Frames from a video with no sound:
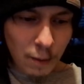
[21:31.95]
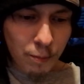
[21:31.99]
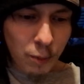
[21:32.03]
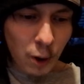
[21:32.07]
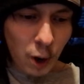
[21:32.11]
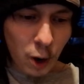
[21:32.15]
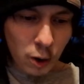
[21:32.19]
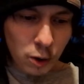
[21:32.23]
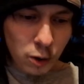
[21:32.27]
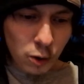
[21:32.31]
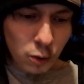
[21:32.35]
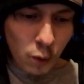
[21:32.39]

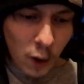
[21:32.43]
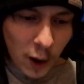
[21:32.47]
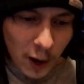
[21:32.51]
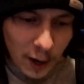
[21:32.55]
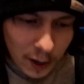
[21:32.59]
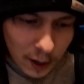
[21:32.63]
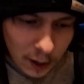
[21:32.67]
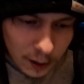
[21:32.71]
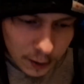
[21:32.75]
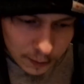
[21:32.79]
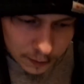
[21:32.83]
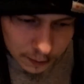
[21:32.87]
Part
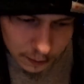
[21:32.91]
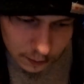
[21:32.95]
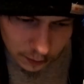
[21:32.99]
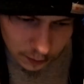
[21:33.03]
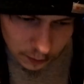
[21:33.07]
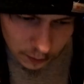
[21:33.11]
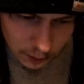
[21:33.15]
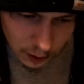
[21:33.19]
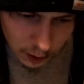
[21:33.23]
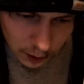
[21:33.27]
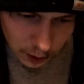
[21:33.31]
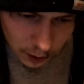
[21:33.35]
1,
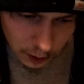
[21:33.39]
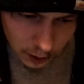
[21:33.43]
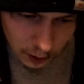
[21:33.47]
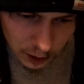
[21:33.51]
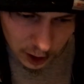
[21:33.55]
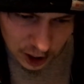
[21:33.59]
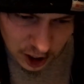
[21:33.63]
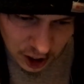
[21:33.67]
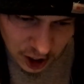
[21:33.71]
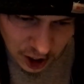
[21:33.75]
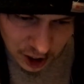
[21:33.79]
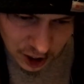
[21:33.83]

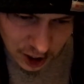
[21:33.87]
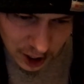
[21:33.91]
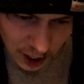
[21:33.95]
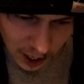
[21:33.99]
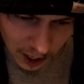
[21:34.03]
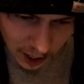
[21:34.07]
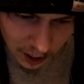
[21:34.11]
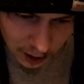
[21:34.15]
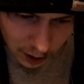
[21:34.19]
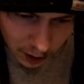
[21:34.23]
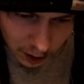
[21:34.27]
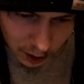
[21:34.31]

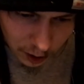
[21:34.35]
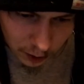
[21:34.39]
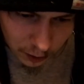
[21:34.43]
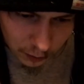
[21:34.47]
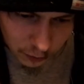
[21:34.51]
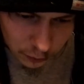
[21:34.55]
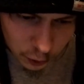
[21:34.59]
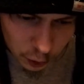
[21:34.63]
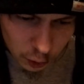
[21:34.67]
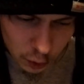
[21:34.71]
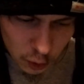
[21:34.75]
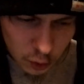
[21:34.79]

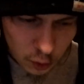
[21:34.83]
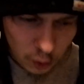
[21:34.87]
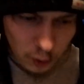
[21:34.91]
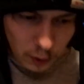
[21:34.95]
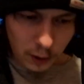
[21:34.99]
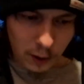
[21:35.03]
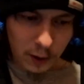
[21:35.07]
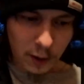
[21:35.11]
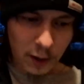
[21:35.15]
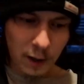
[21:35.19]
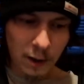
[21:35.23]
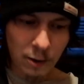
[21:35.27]

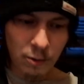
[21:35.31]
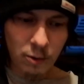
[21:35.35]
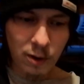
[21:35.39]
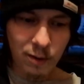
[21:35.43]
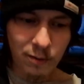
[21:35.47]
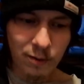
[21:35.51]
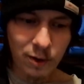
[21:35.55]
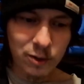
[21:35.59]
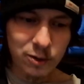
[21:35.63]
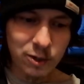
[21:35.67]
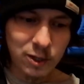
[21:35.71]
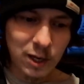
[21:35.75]
Xanadu,
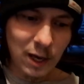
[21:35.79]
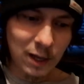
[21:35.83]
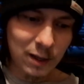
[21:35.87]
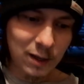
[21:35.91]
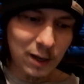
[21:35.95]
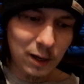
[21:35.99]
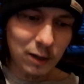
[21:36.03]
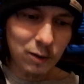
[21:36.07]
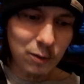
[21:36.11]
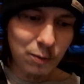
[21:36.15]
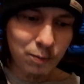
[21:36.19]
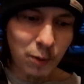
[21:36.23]
however you say
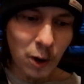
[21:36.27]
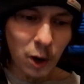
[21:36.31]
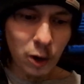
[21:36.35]
that.